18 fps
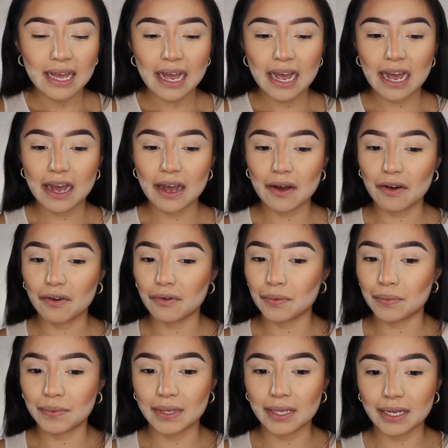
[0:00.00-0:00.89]

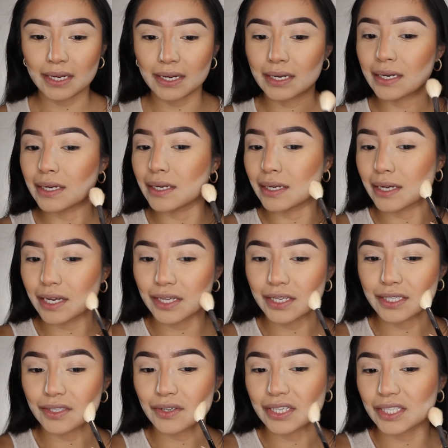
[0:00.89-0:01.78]
the
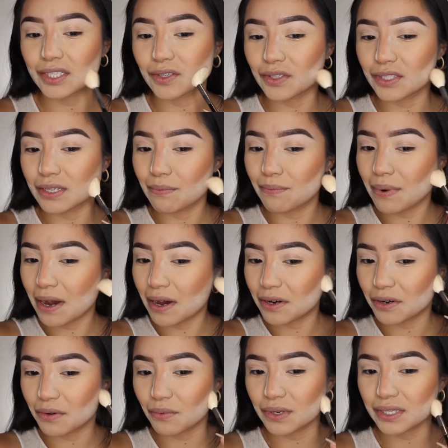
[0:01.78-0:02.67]
translucent
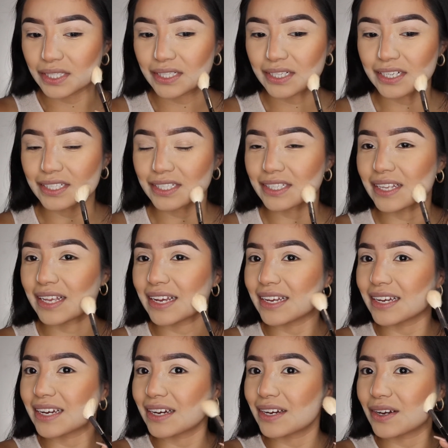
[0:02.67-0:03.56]
powder was just
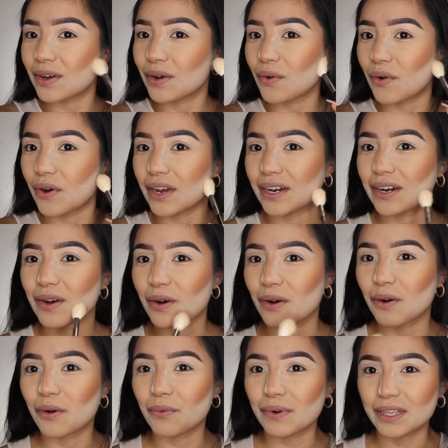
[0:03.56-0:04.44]
like going
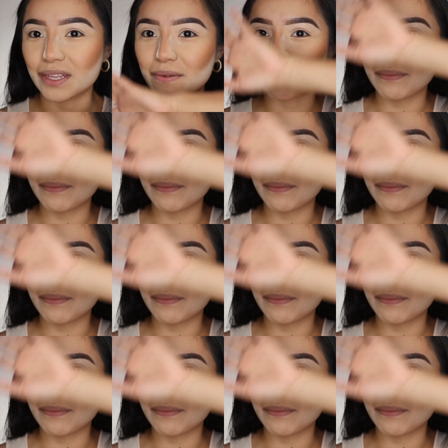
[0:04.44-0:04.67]
all over the